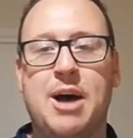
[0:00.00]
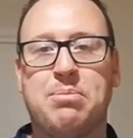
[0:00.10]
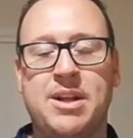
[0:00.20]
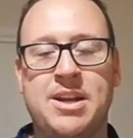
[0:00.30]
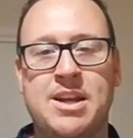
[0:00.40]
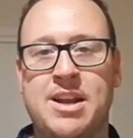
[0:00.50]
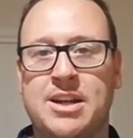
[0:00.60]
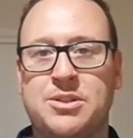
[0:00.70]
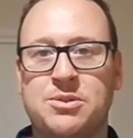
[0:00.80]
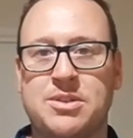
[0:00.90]
Plenty of
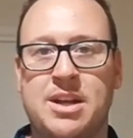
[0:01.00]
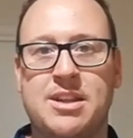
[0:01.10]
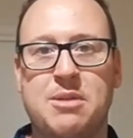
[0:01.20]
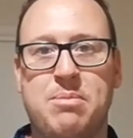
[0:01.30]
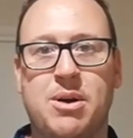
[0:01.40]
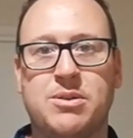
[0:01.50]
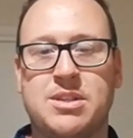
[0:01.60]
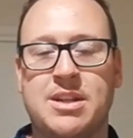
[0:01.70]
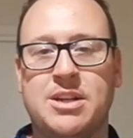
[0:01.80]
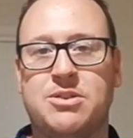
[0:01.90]
nationals under their belts,
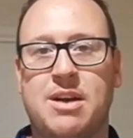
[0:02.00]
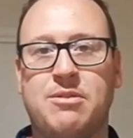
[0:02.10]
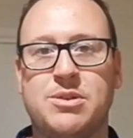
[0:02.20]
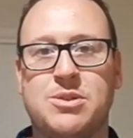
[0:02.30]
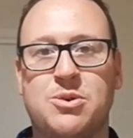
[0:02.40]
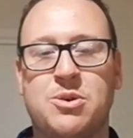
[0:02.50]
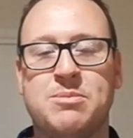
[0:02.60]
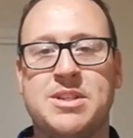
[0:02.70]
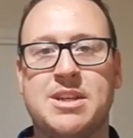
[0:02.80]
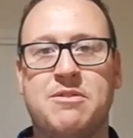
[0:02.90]
and they travel to
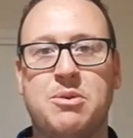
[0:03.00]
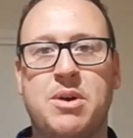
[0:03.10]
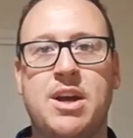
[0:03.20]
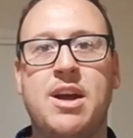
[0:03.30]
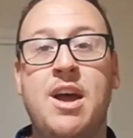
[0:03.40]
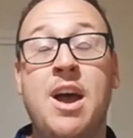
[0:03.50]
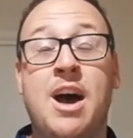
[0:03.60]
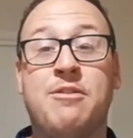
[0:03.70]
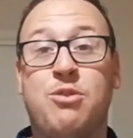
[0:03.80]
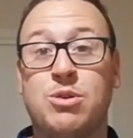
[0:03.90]
tournaments everywhere.
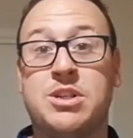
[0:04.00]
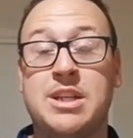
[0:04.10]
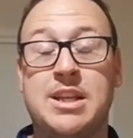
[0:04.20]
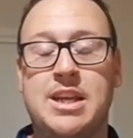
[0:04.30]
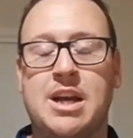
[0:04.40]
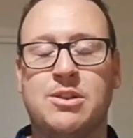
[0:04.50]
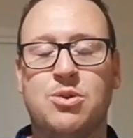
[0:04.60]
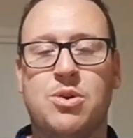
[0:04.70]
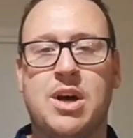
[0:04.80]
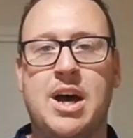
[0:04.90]
Unfortunately, their young
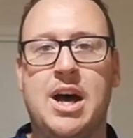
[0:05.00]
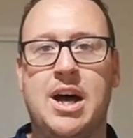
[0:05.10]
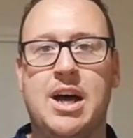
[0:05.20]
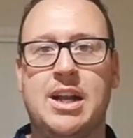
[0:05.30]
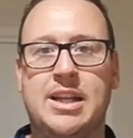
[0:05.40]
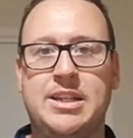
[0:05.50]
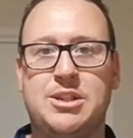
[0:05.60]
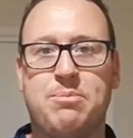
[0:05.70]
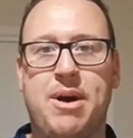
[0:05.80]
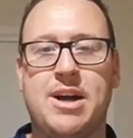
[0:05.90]
daughter,
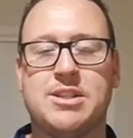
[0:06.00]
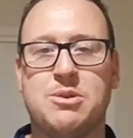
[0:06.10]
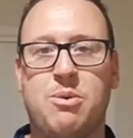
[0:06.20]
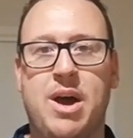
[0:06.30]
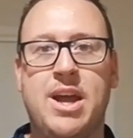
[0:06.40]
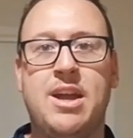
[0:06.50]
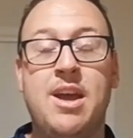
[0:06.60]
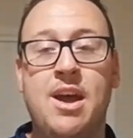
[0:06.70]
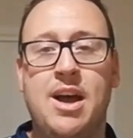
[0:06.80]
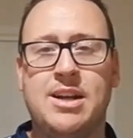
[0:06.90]
Alicia, passed away
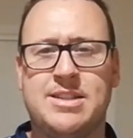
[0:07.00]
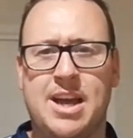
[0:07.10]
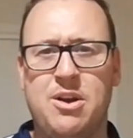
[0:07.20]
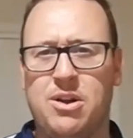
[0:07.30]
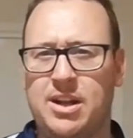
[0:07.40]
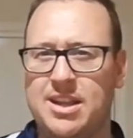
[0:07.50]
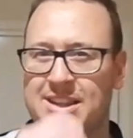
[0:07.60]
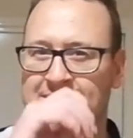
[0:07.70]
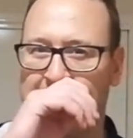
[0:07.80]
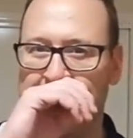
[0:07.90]
a day earlier
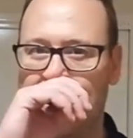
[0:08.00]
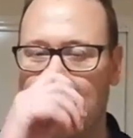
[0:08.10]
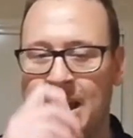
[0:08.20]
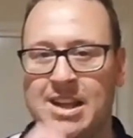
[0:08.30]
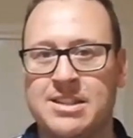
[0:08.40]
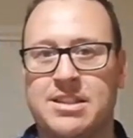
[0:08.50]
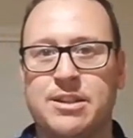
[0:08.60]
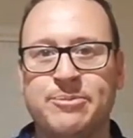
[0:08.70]
than Dad, and